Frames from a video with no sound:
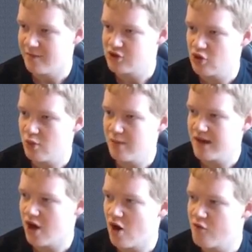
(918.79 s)
This could well
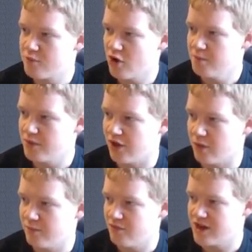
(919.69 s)
be a goal for Brondby
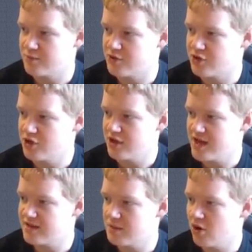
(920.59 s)
though. Rasmussen
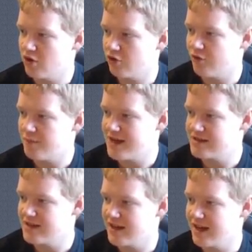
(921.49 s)
into the box for
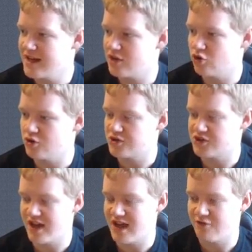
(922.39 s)
Benteke. Good
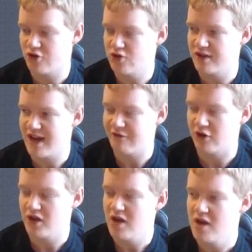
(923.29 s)
save and good
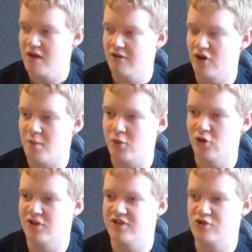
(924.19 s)
gather from
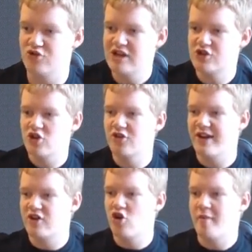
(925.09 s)
Butland. He was really
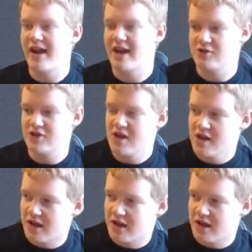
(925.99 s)
strong there in coming out.